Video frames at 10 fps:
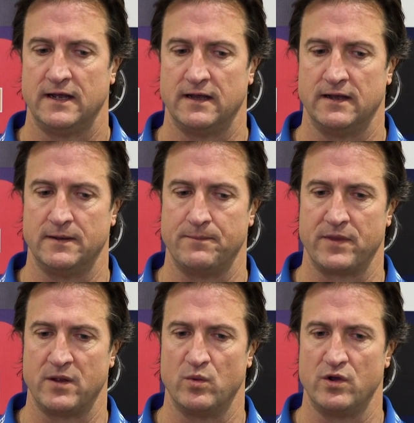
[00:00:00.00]
Um,
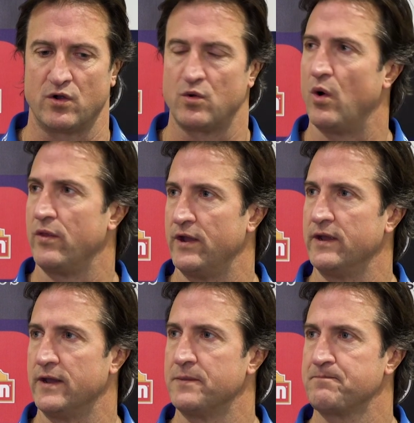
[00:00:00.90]
and we're not quite there
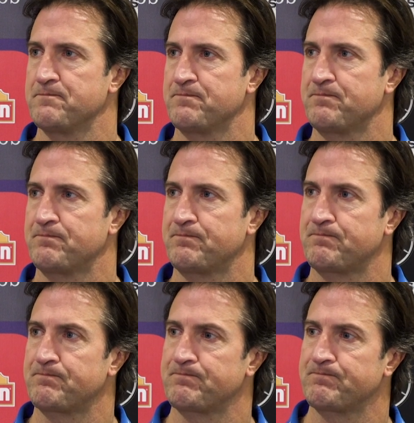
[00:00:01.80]
yet. I guess the
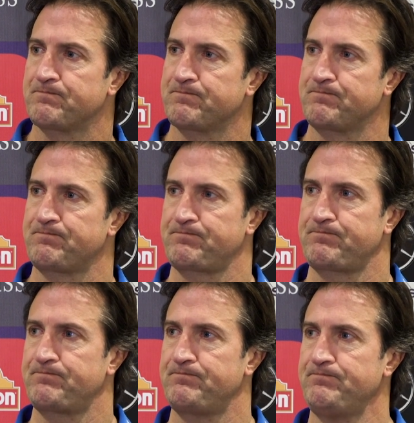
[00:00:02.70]
reality is that you still need to
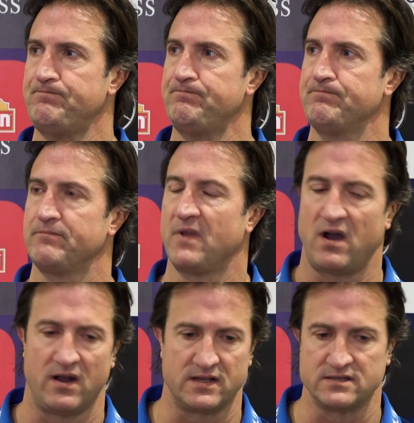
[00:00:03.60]
keep winning to.
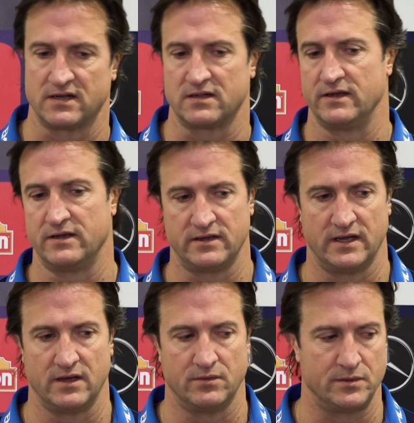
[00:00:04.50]
Oh, exactly.
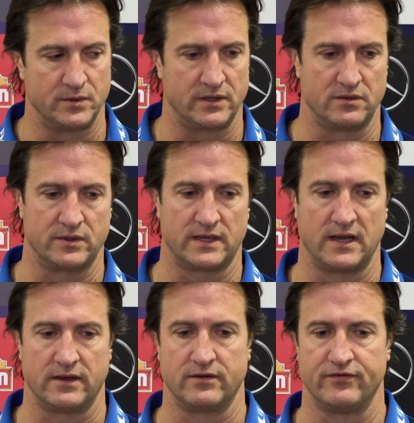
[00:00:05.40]
Yeah, I mean, we, we
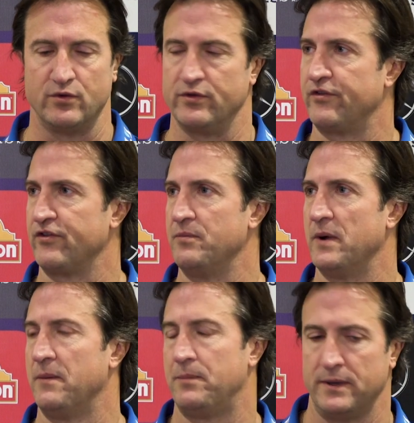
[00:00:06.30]
can't afford to slip
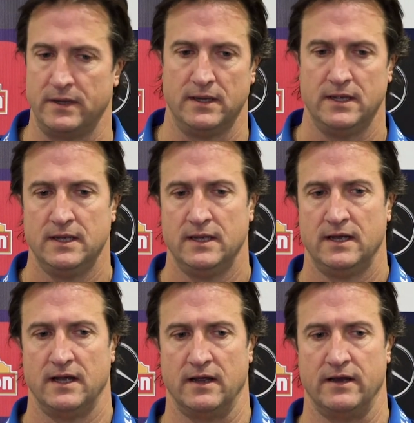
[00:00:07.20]
up, and
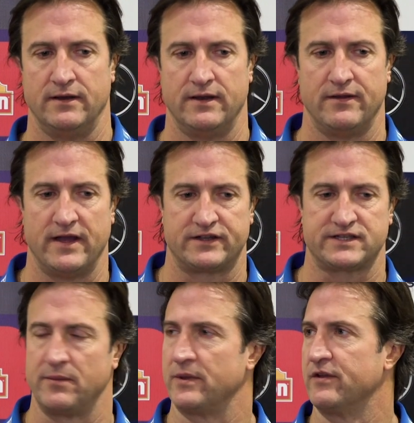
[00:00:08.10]
and that's
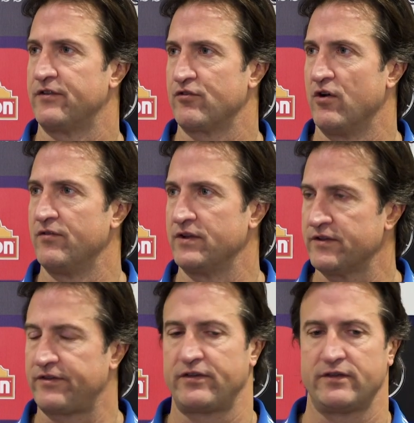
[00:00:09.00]
something that's driving
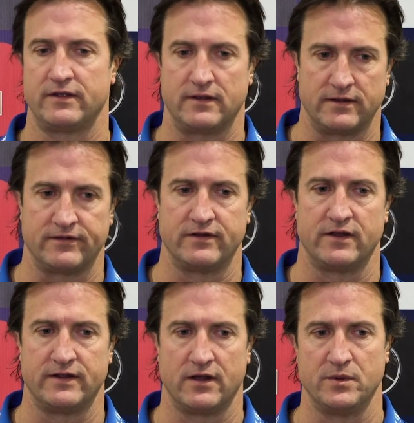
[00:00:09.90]
us. There's no
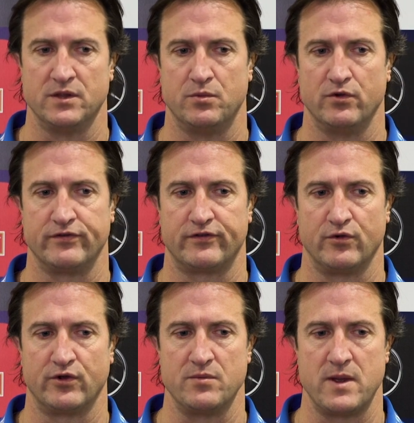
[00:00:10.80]
doubt. I mean, the boys are
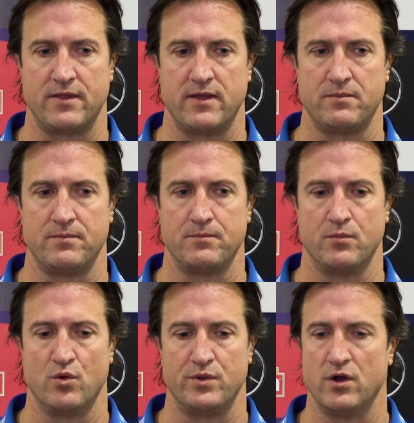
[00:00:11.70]
talking about that
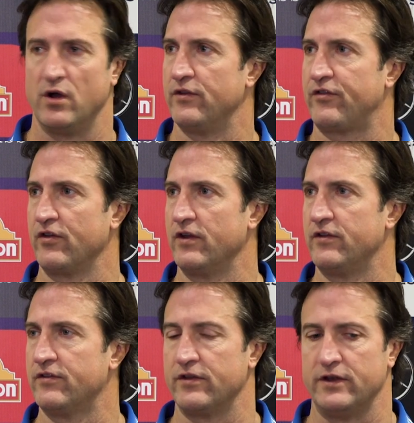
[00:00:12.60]
more behind the
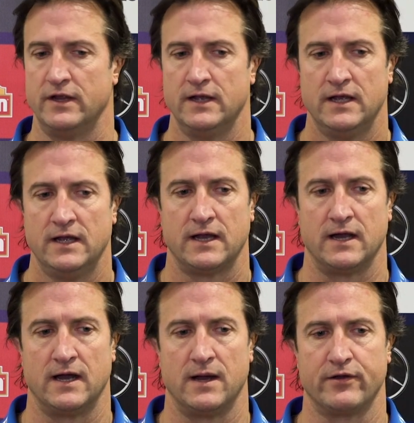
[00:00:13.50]
scenes than
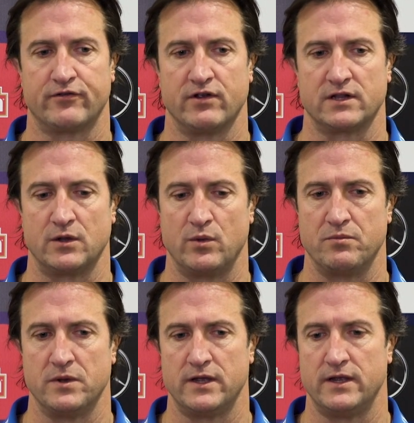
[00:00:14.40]
uh, directly with
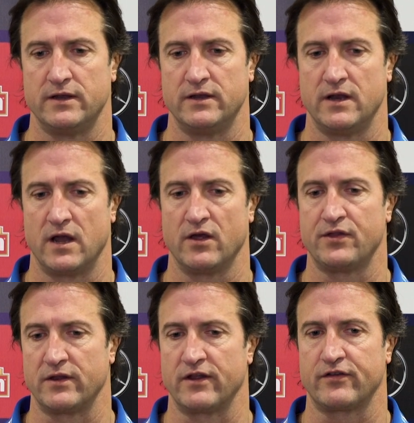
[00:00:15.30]
me, and, and I
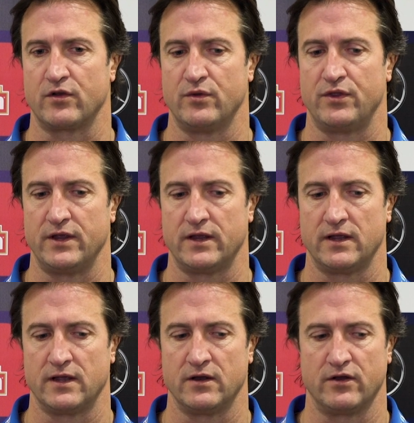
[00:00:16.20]
think that's a good
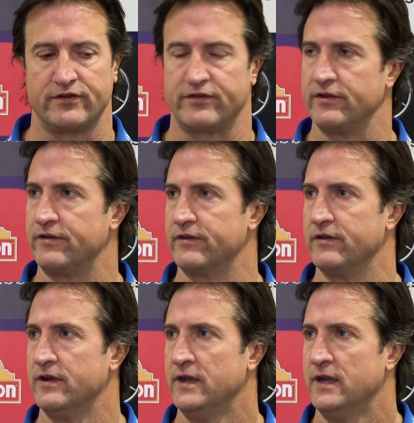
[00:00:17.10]
thing. And I just need
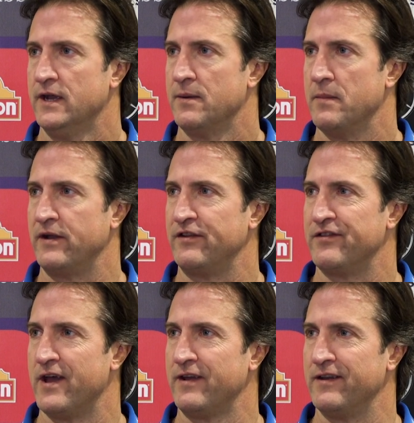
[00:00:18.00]
to manage
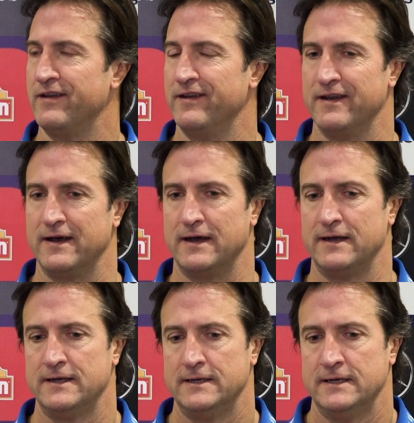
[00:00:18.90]
that and uh,
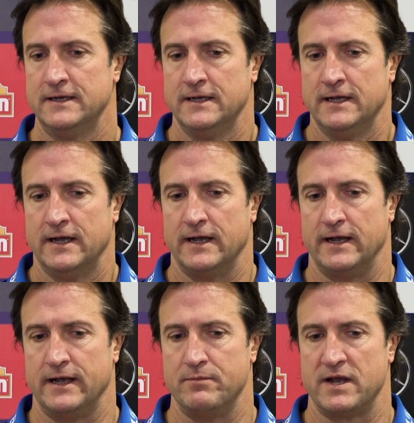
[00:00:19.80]

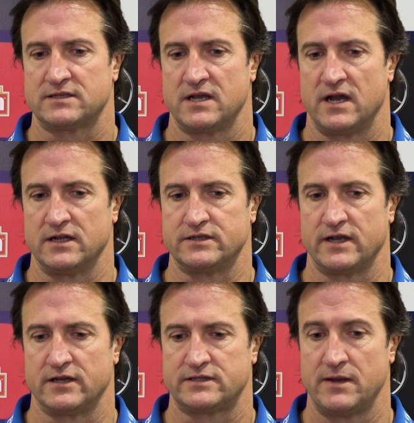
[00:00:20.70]
and massage
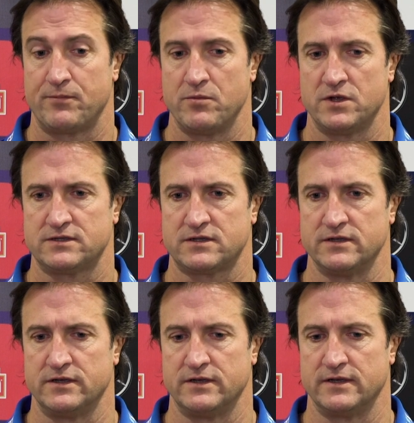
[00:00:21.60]
our temperaments
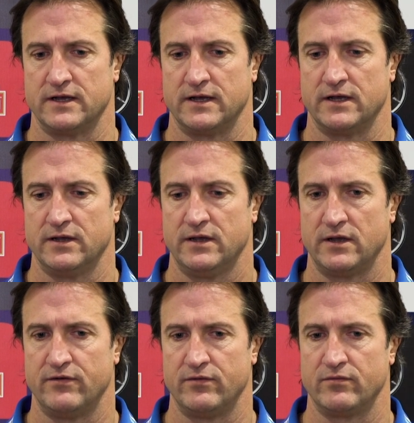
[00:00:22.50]
and uh,
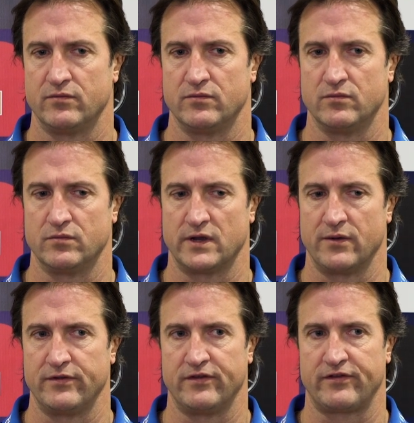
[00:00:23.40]
and go
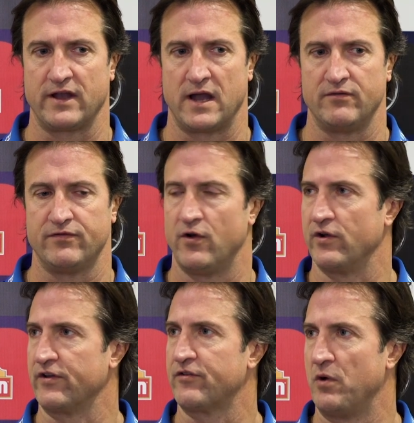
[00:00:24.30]
into this game
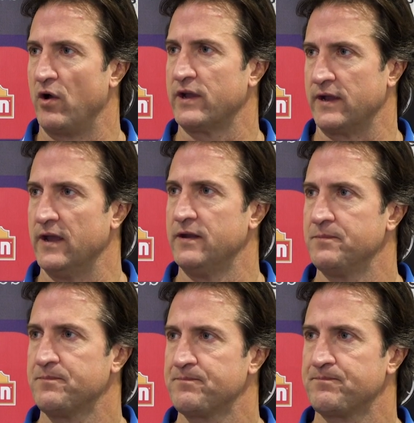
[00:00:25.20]
finding a spike
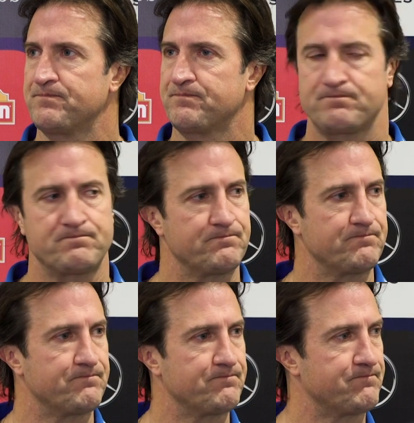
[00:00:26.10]
again how do you
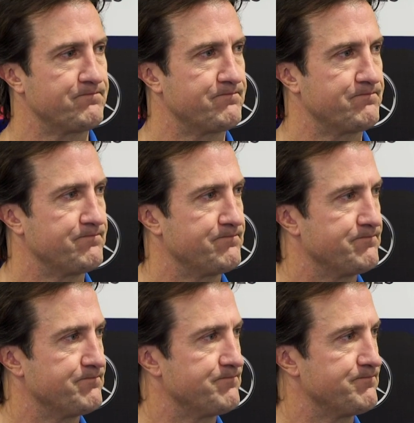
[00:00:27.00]
get a read on
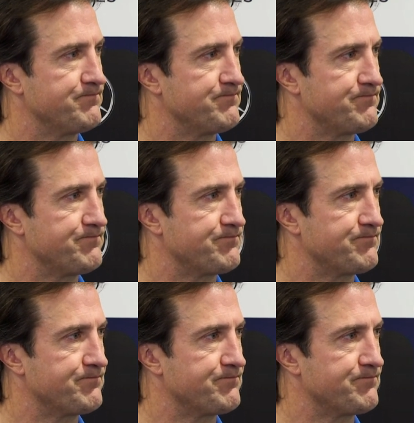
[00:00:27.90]
the Giants? I mean, they